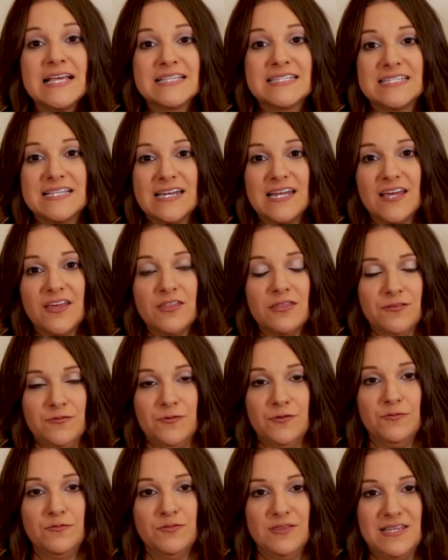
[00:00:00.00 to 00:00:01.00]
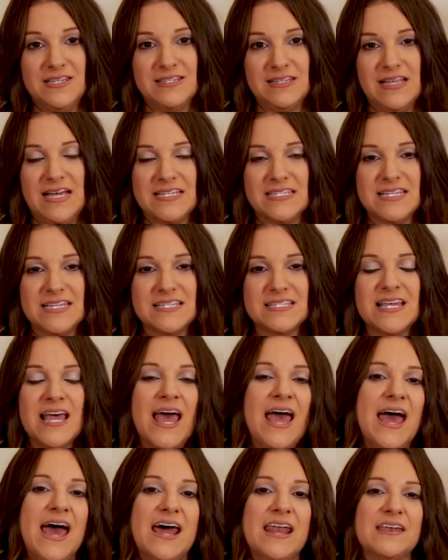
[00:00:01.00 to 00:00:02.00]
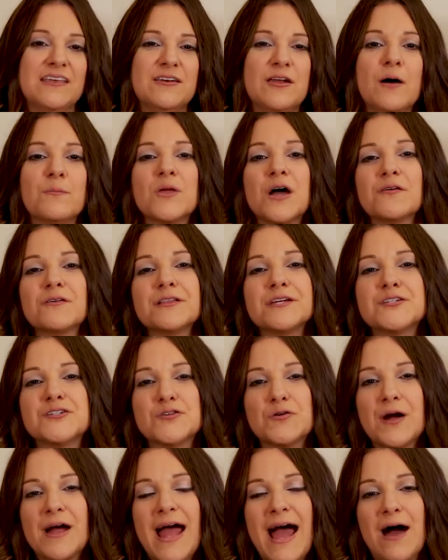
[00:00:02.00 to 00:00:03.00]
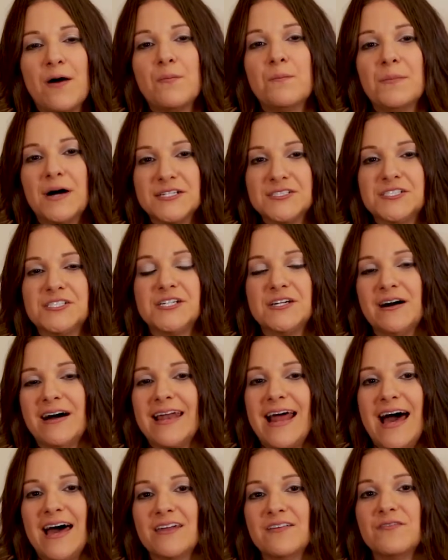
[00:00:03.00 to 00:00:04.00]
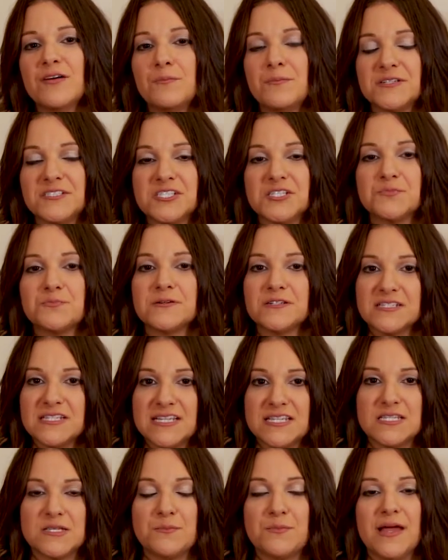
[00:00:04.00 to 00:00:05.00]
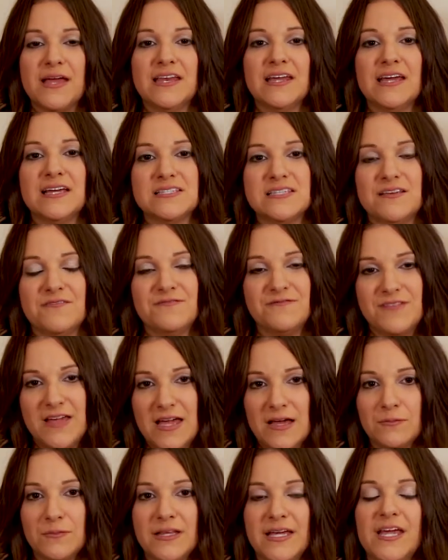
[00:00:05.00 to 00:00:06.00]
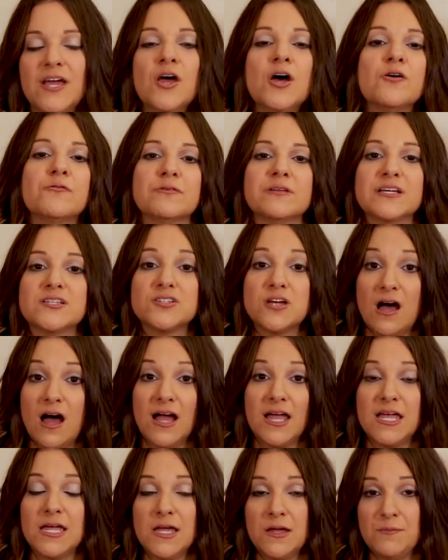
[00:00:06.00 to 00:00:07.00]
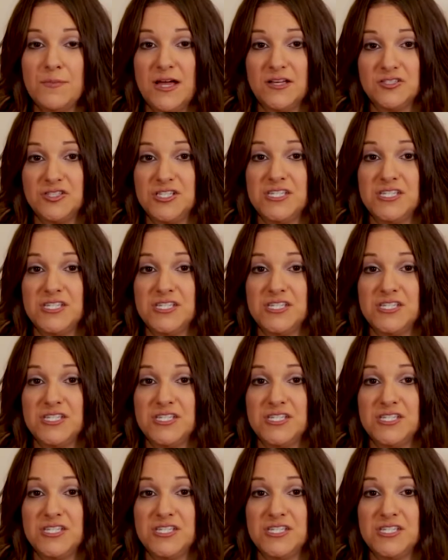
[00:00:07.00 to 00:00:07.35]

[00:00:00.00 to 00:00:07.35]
sitting through these lessons. And I'm not really sure how much she got out of it, but just participating as a family, really talking about